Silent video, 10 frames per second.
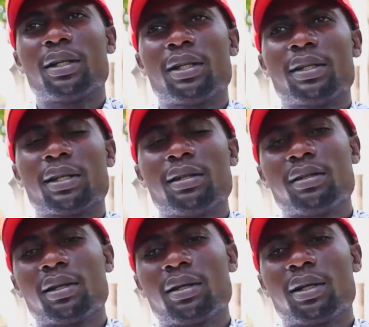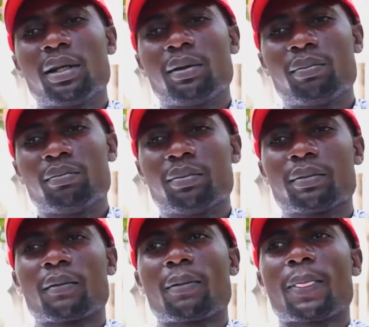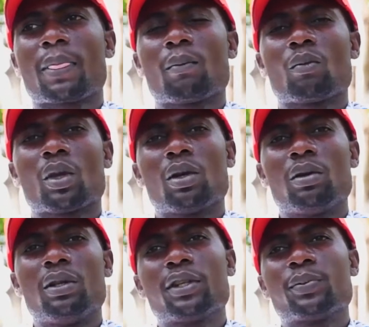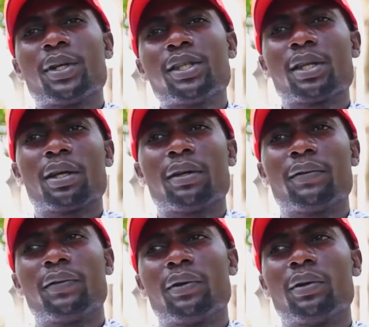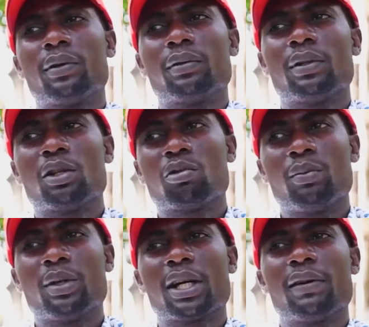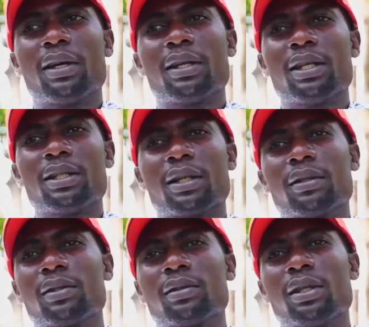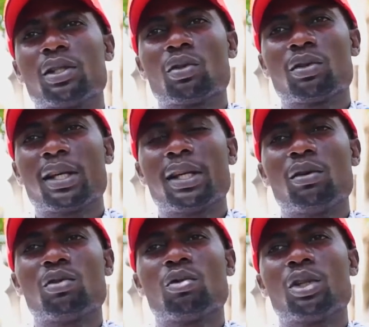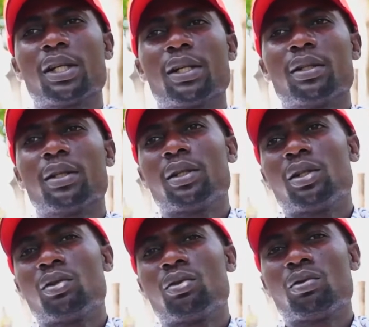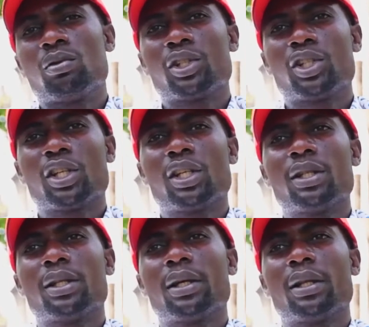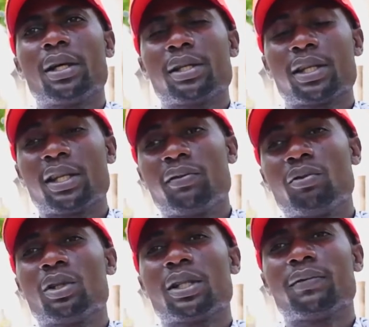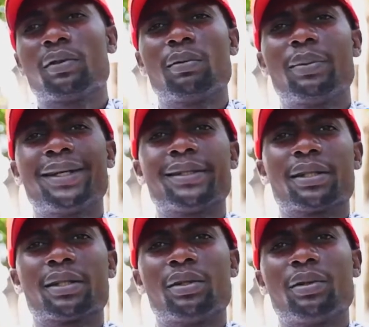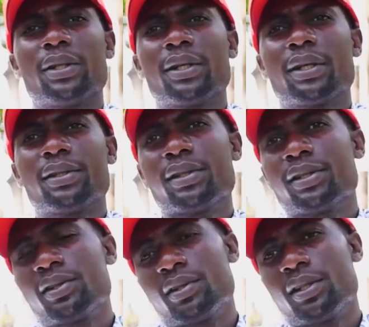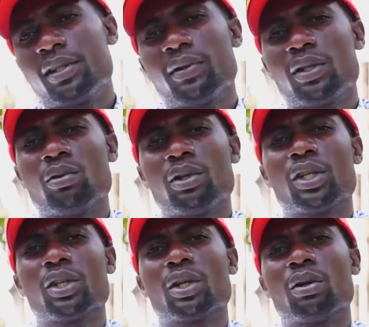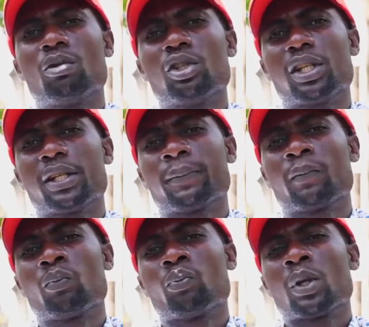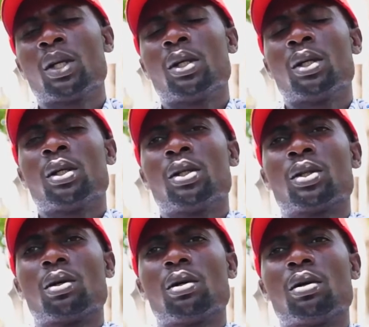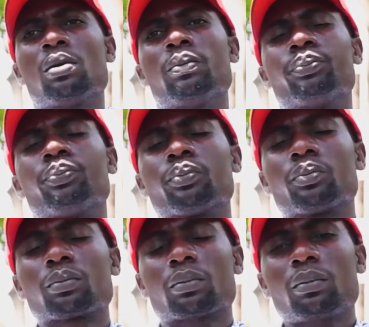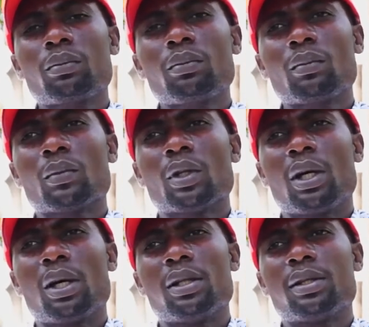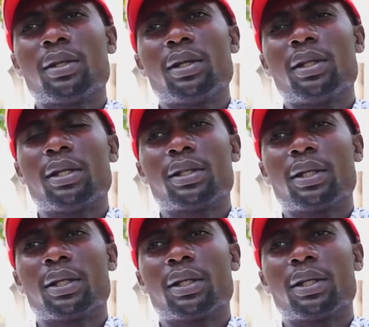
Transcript: size or you leave a space for that will be covered later, so that it also allows water to retain. There is enough water for the plant during a rainy season and even during watering. So I'll say that